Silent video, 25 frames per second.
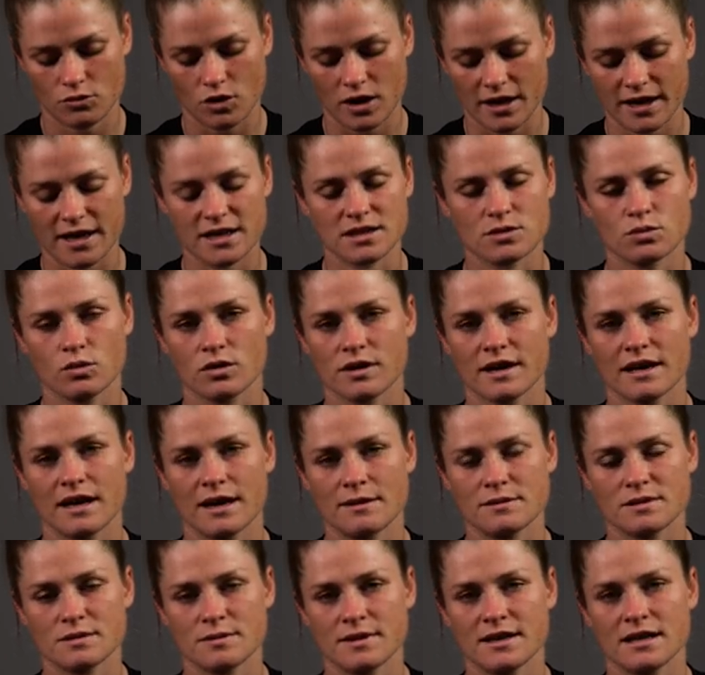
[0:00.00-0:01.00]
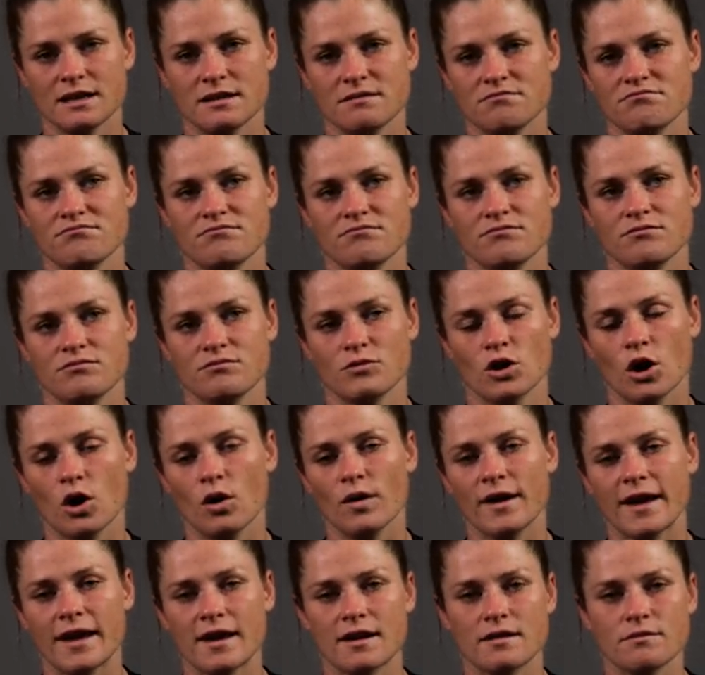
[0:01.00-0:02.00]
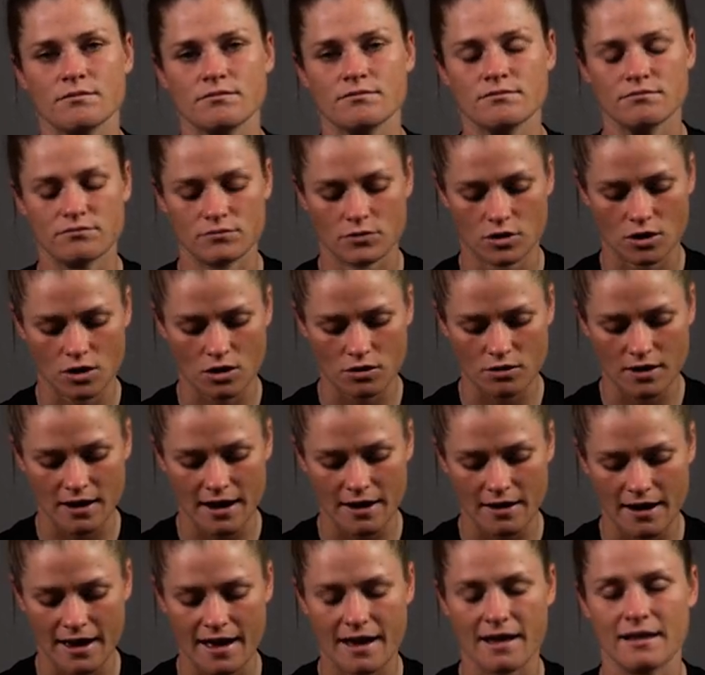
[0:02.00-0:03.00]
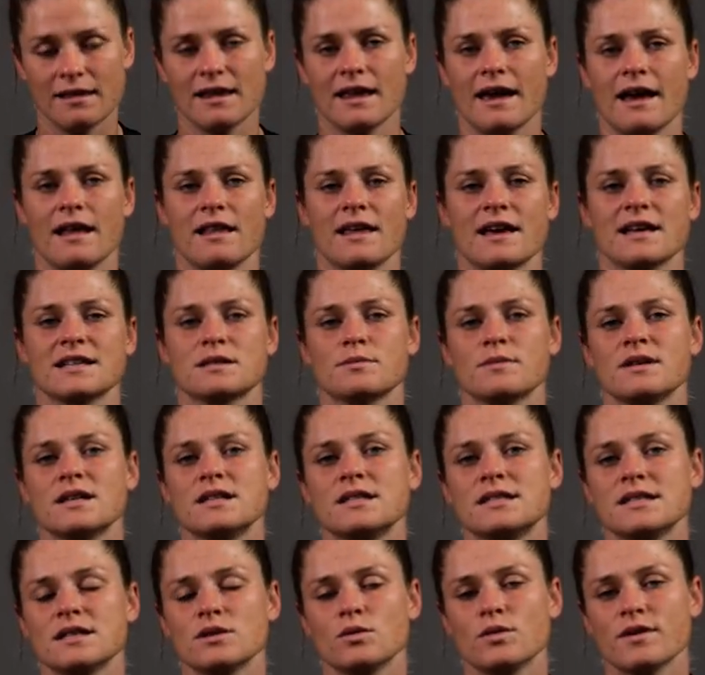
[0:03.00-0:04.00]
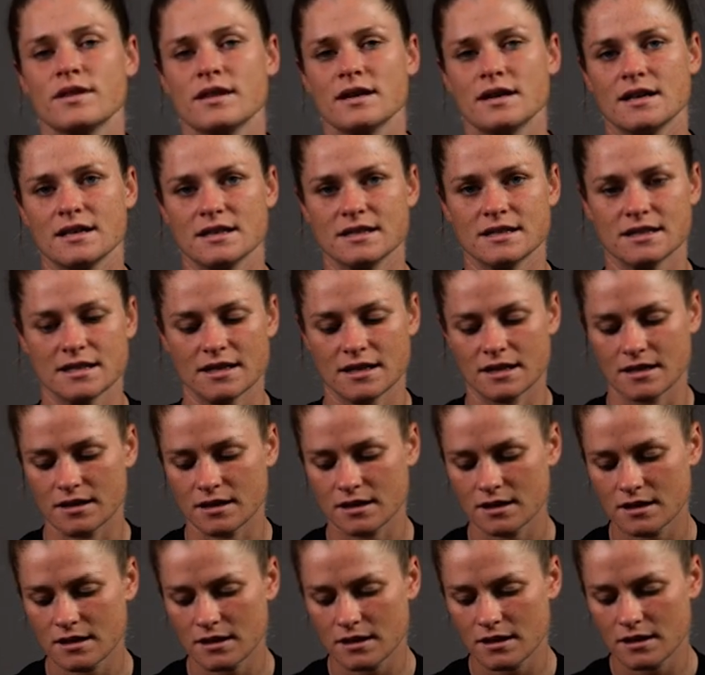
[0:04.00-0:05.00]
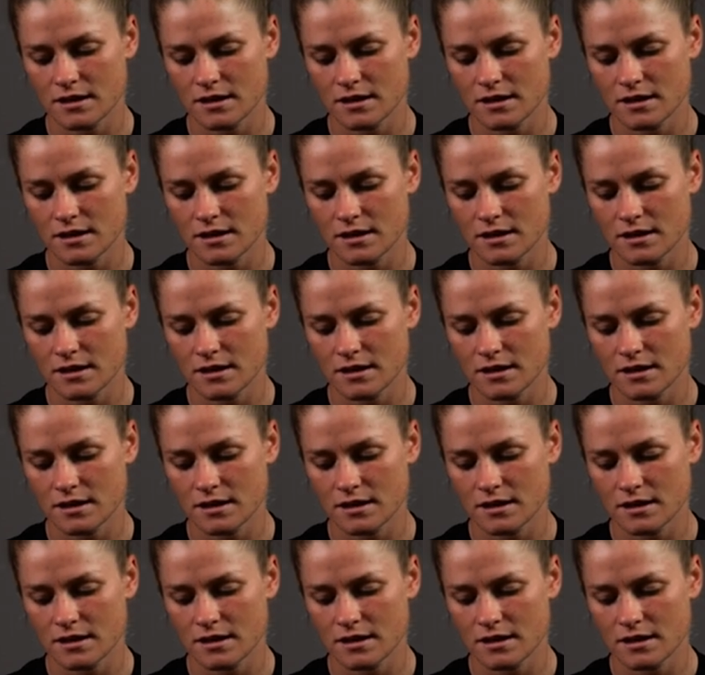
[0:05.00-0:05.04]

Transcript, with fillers: I guess, what keeps me going and, you know, allows me to deal with it is that